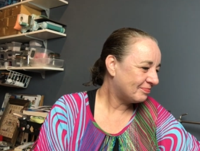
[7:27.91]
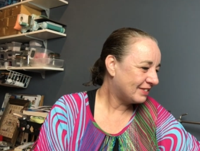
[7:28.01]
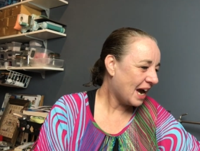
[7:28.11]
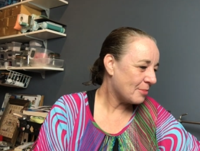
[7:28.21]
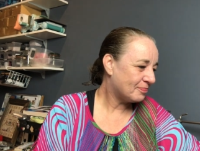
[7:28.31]

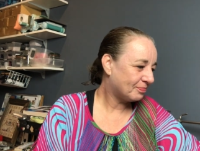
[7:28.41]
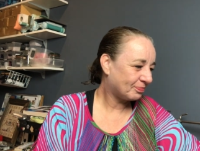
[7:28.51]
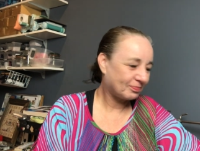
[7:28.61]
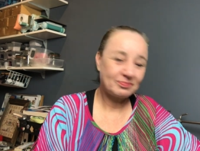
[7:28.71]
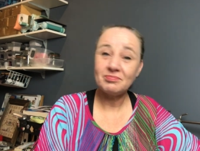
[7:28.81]
Yeah,
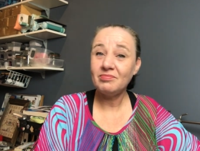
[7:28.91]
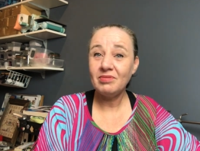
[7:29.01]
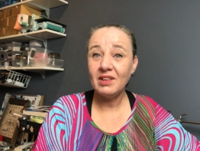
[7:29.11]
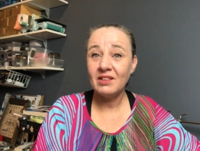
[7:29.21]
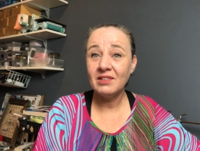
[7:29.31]

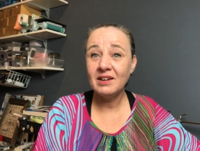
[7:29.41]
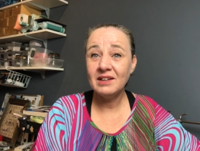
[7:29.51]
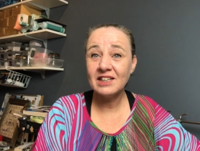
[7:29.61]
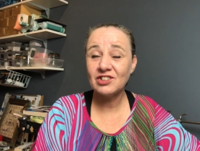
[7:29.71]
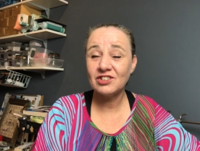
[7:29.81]
the
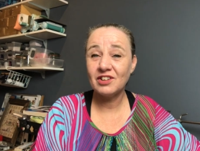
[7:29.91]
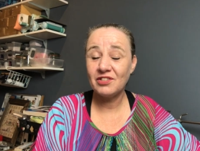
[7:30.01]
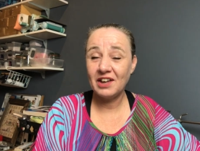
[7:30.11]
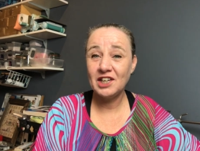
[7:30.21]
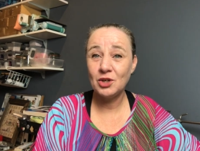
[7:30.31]
next
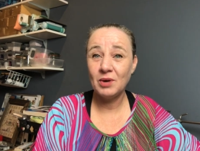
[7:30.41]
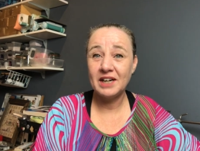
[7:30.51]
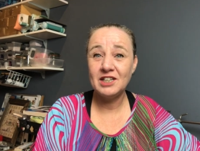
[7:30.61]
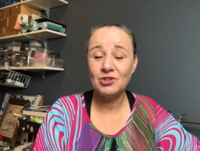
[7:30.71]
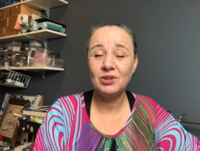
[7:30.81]
thank you I
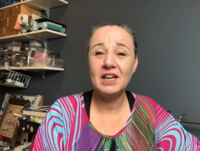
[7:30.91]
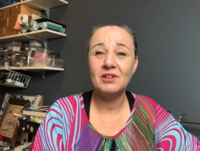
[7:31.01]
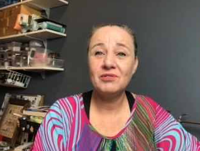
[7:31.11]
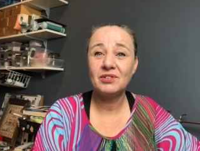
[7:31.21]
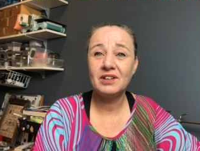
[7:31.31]
need to
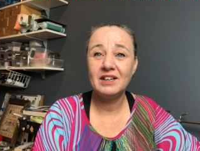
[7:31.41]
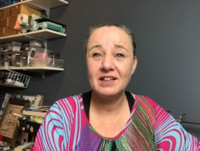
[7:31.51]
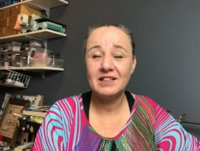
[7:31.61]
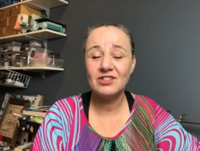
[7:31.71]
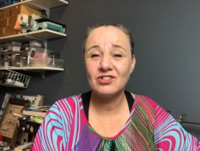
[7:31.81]
give
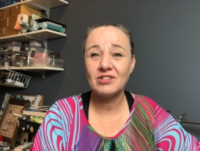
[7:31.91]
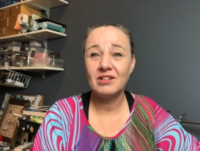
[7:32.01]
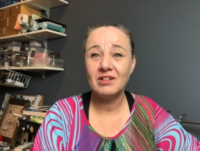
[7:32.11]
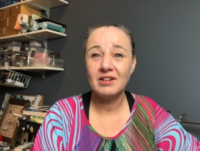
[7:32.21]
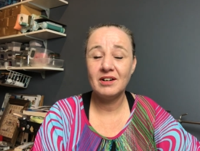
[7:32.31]
is
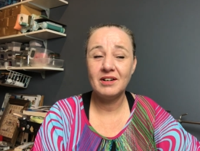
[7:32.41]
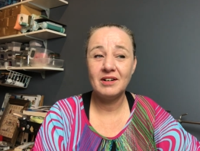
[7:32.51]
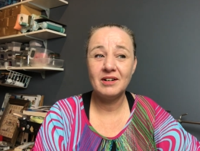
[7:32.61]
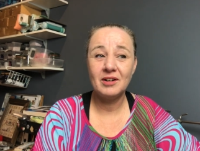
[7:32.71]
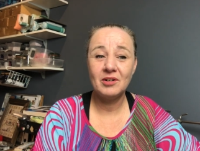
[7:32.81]

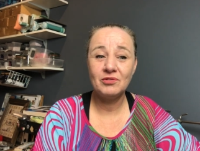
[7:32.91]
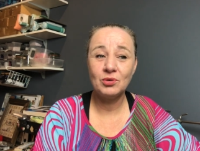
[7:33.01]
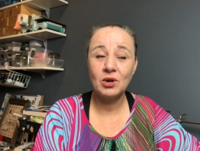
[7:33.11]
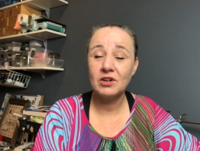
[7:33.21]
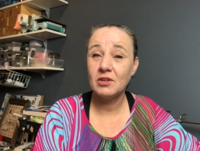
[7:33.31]

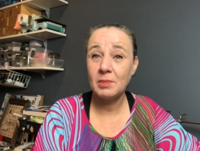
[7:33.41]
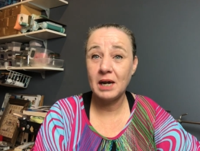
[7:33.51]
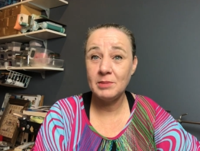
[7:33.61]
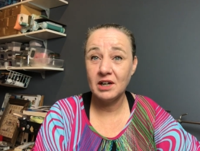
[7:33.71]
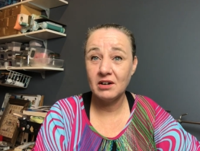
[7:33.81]
for the
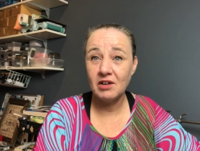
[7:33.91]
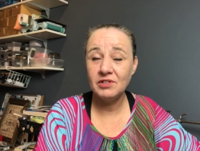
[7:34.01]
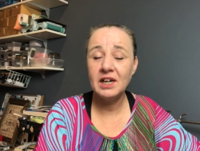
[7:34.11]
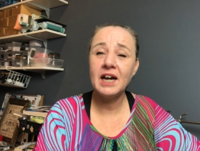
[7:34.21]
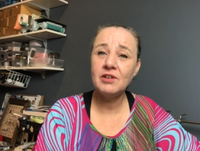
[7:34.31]
Buy Me a
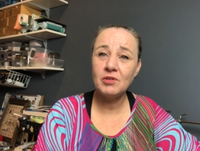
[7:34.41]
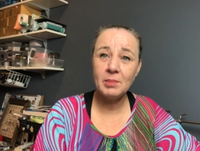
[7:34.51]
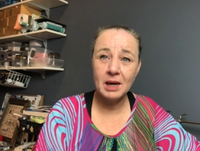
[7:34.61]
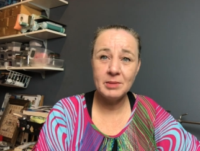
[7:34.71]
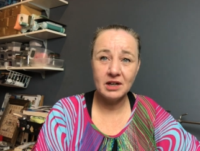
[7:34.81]
Coffee. I have a
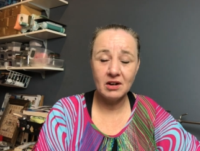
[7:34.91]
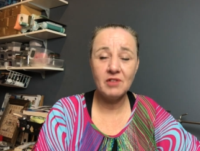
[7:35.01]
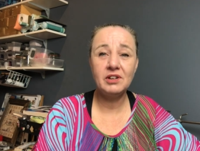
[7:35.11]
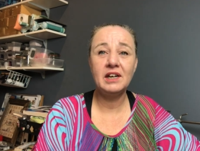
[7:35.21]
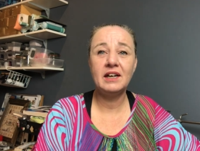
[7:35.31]
Buy Me a
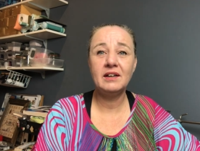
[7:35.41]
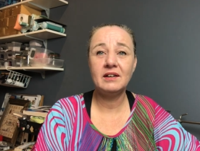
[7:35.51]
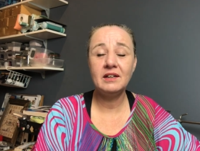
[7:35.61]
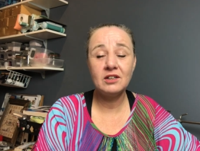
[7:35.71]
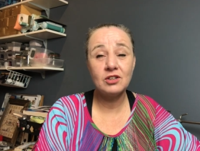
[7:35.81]
Coffee link
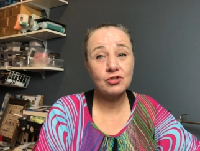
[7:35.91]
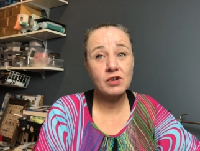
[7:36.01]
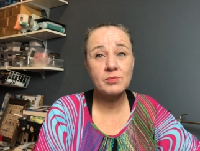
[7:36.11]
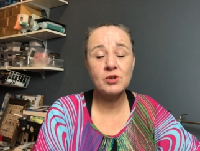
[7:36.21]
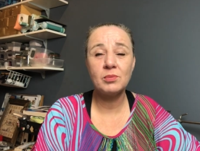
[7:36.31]
in the
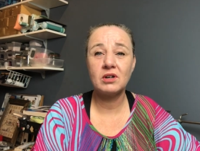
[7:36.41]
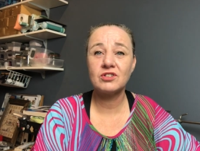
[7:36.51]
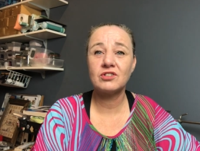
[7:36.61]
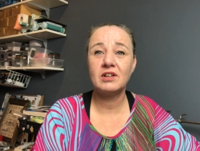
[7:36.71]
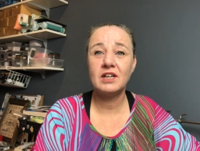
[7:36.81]
description
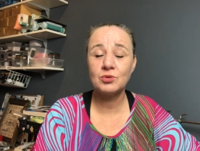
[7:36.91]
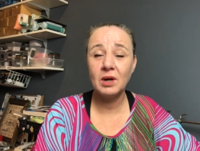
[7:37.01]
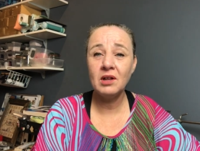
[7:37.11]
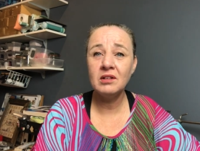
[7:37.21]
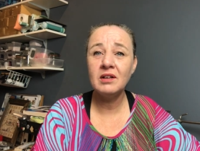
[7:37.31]
box as
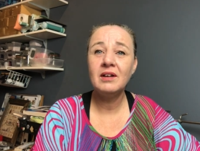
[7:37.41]
well.